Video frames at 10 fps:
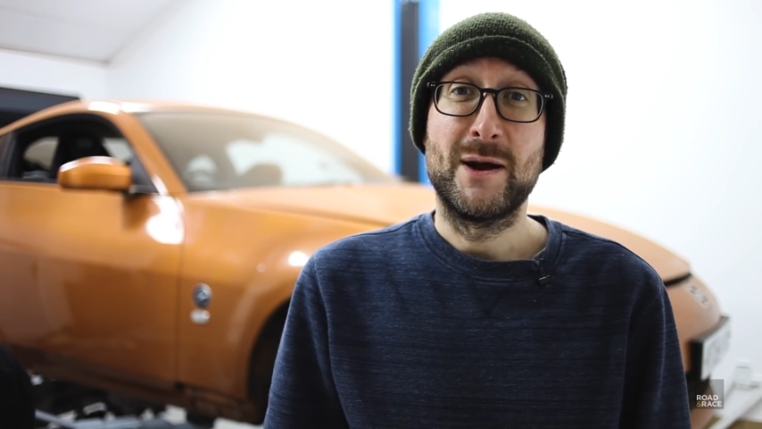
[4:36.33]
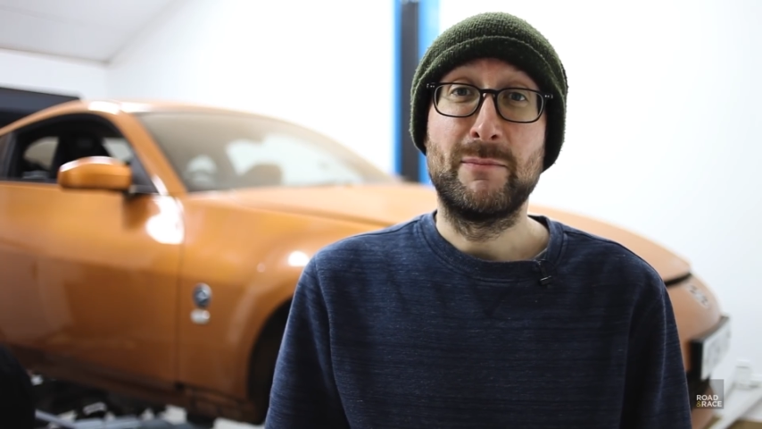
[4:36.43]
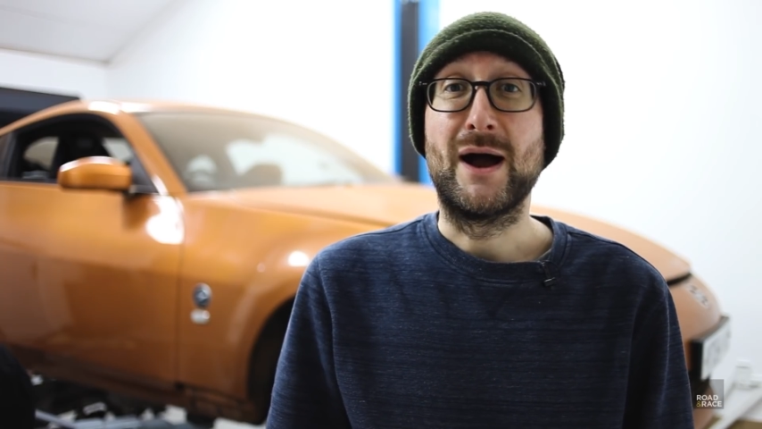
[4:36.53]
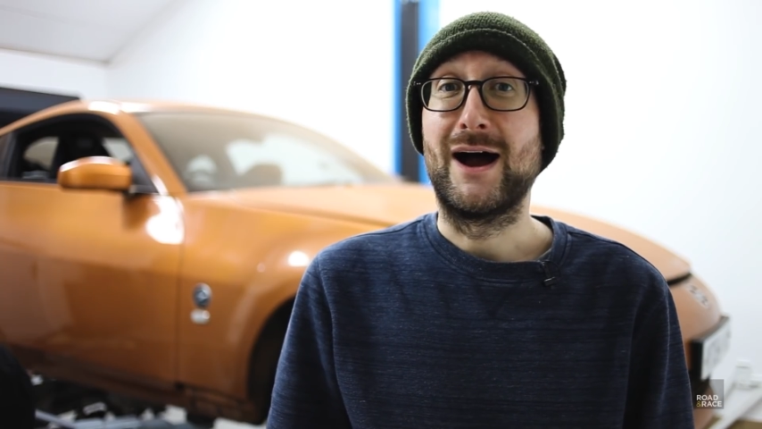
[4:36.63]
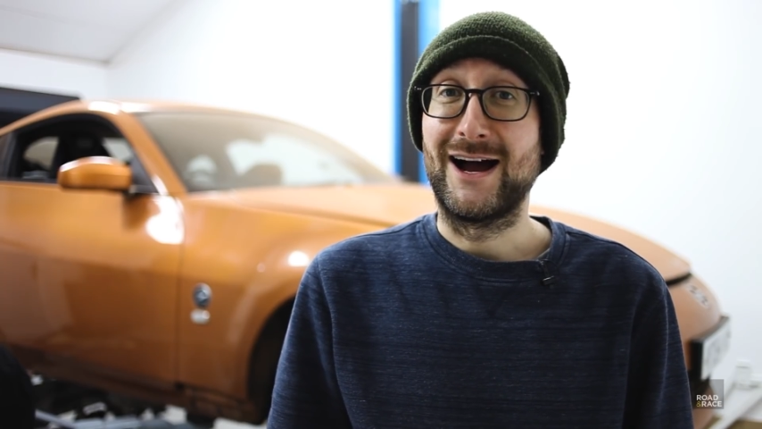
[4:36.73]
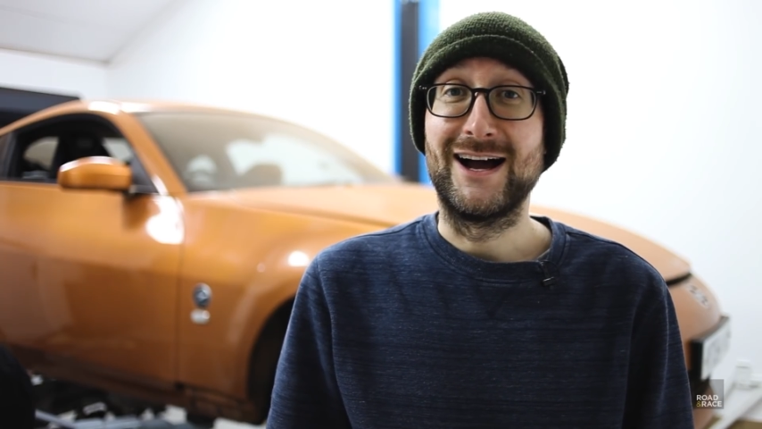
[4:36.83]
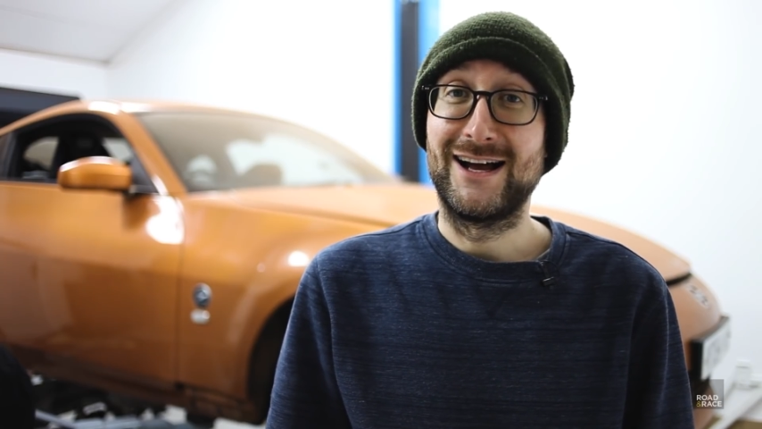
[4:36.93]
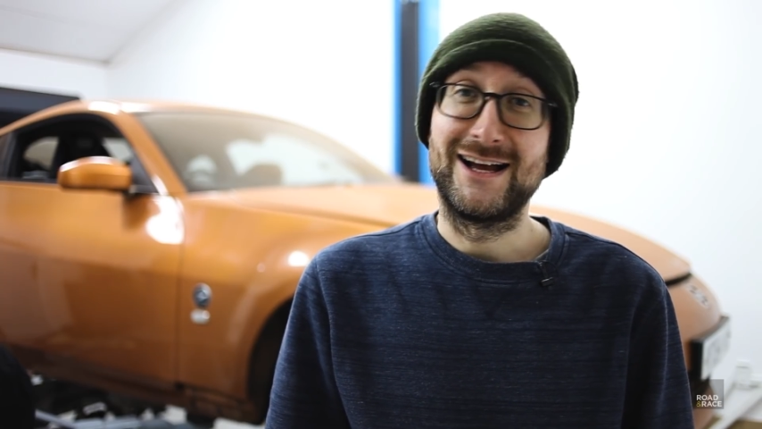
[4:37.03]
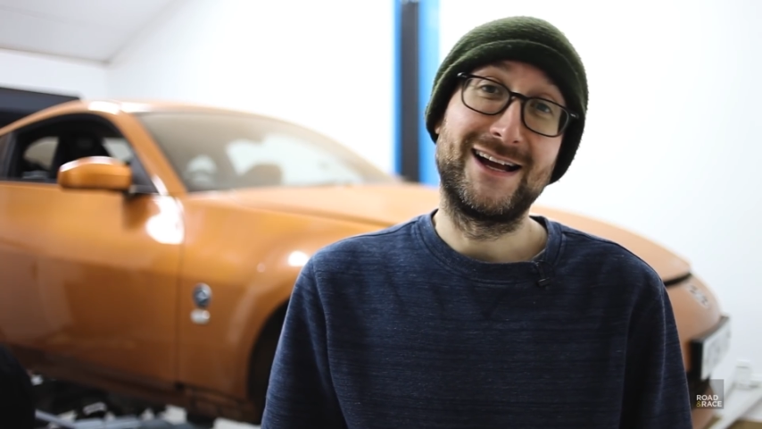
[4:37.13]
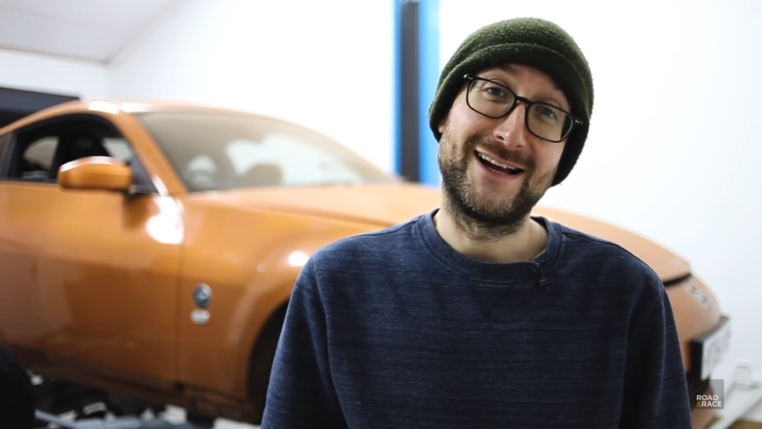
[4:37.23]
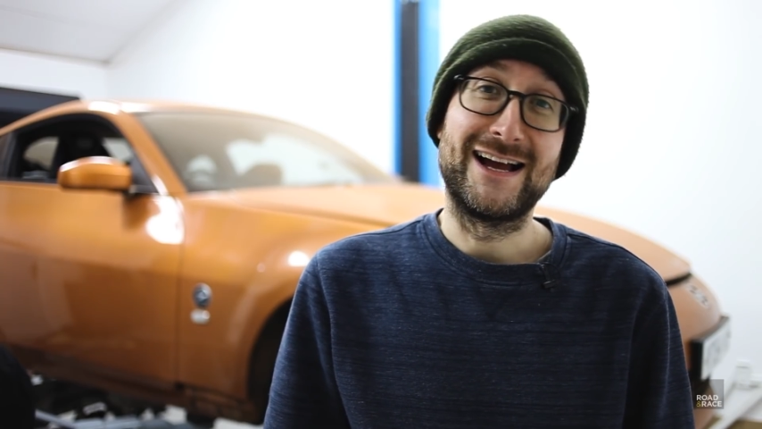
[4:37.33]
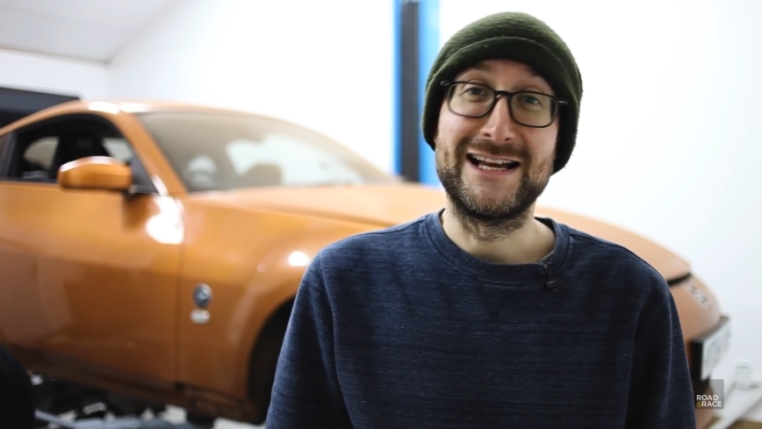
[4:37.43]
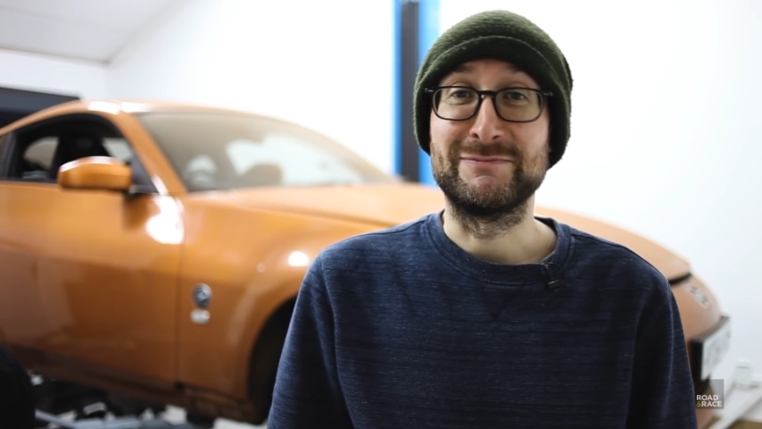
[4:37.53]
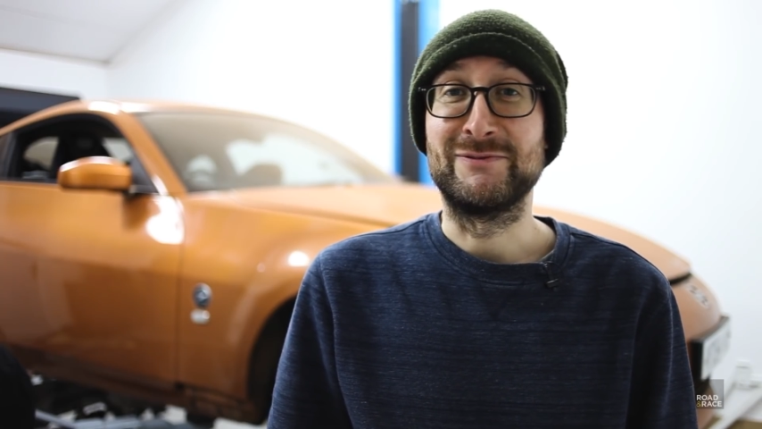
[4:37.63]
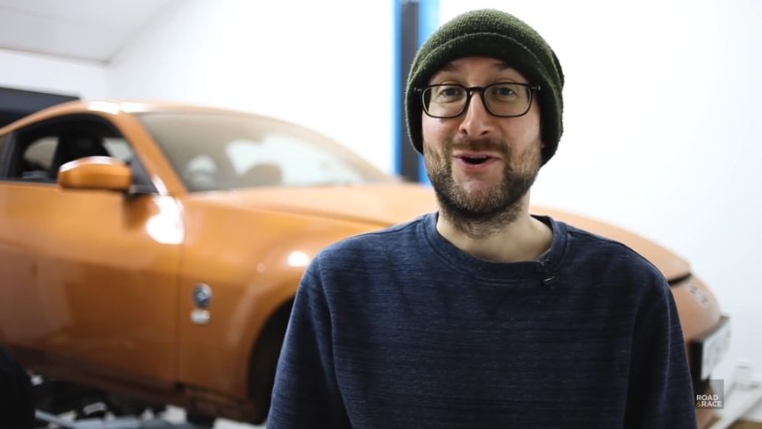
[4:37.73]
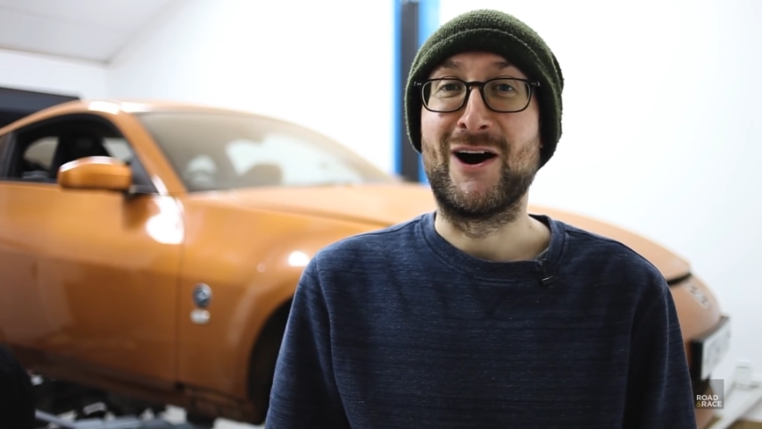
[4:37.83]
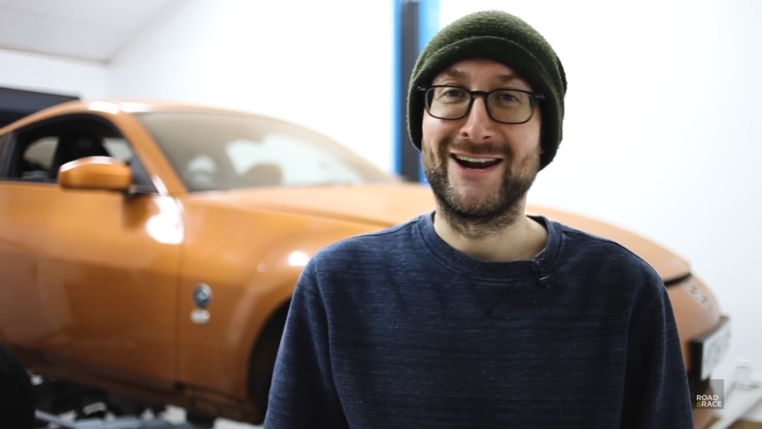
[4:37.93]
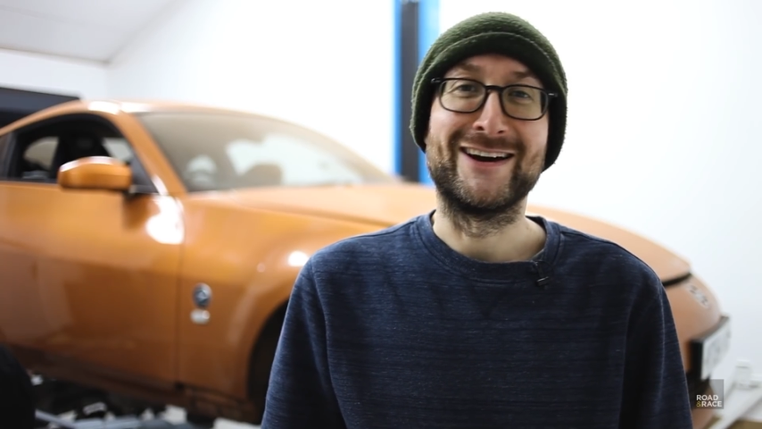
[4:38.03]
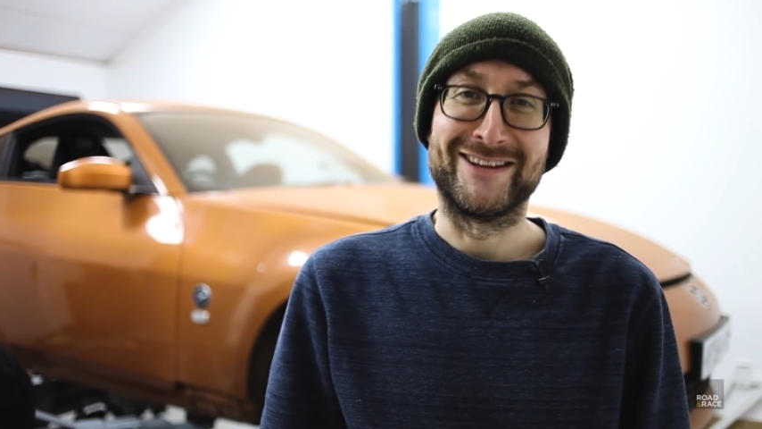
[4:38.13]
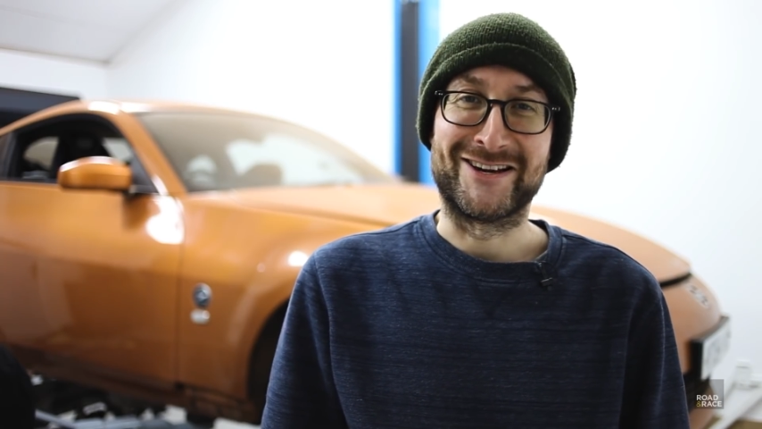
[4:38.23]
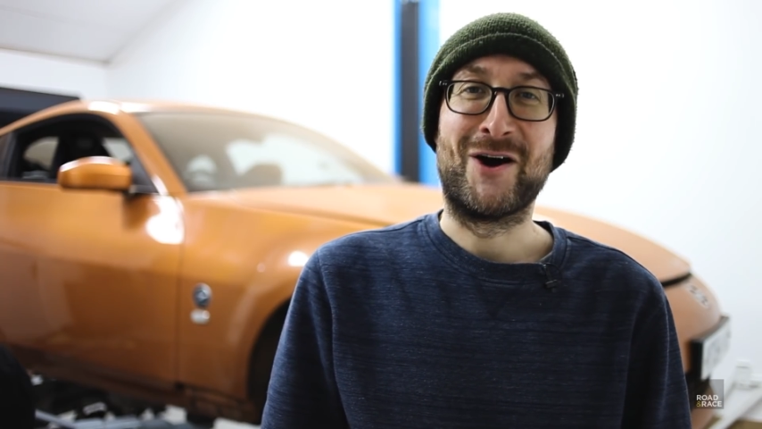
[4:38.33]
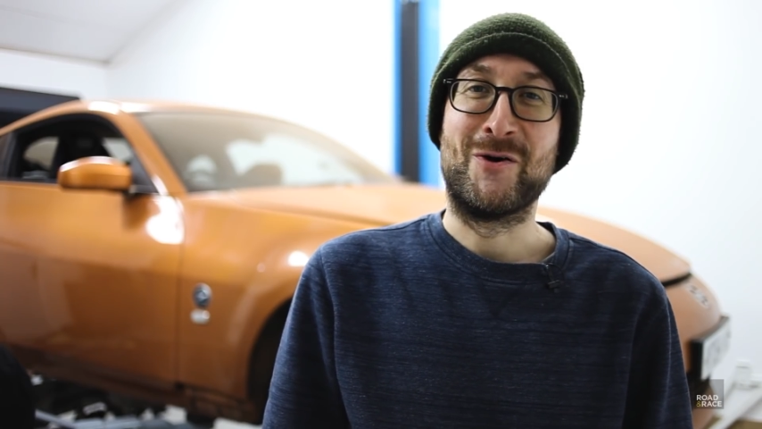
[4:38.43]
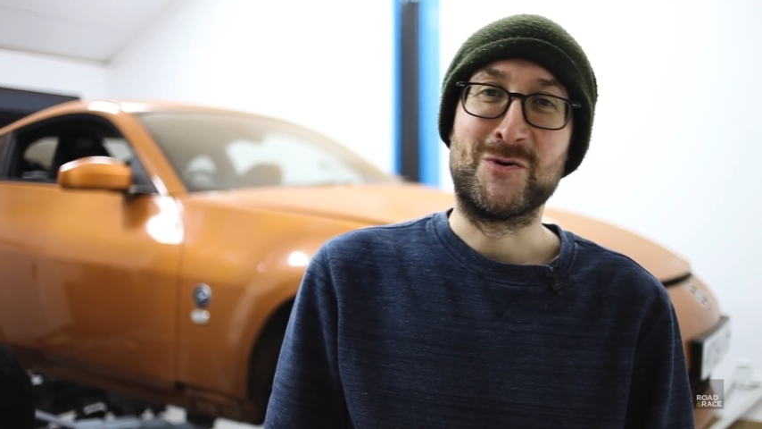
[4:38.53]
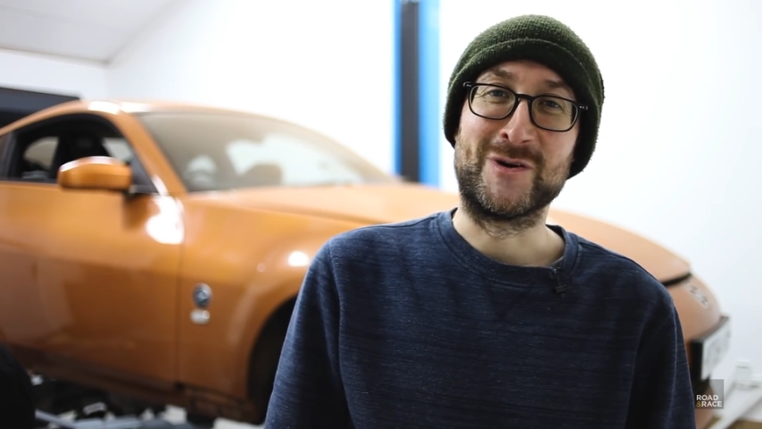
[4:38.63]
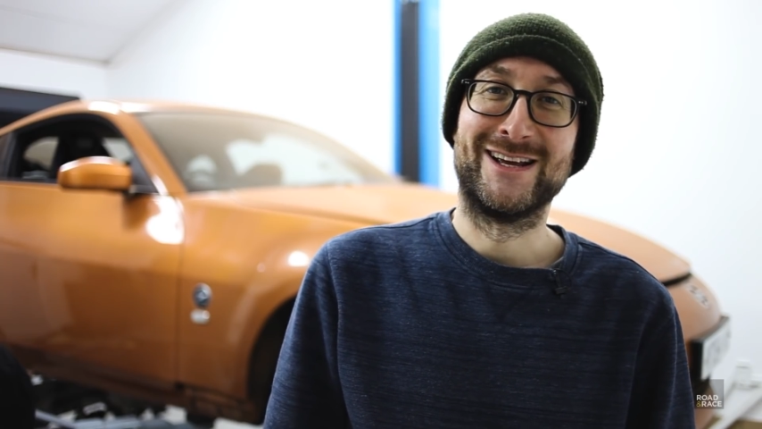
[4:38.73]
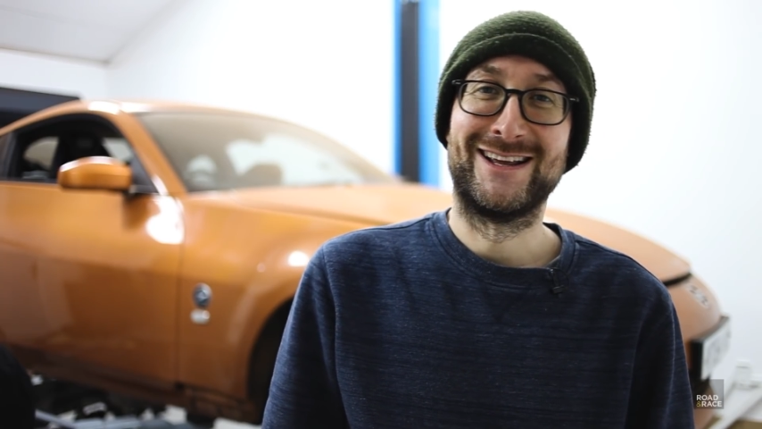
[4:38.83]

but as before I like the gold.